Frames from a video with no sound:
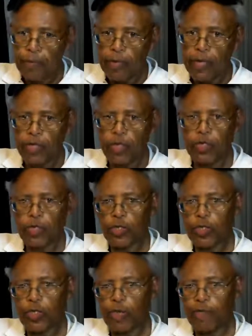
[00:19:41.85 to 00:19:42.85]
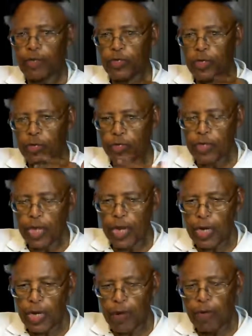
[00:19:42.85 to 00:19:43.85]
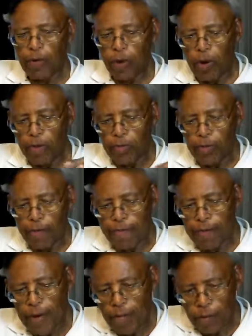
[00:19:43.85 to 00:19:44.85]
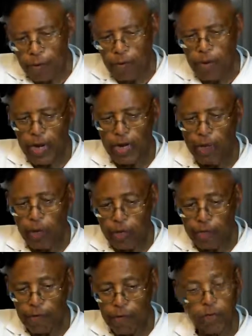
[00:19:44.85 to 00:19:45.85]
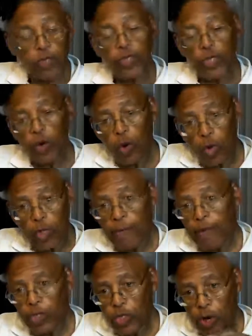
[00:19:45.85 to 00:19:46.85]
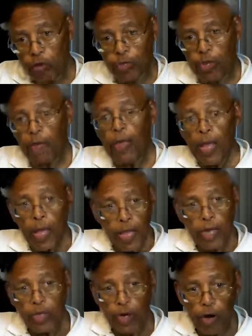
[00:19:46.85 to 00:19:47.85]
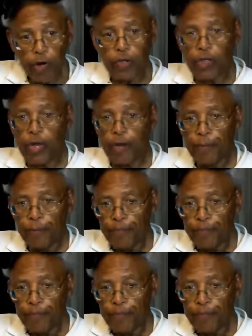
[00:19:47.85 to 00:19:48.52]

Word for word: And Jesus is giving us the understanding. They belong to the Father. Why do they belong to the Father? Because He called them, He chose them in eternity.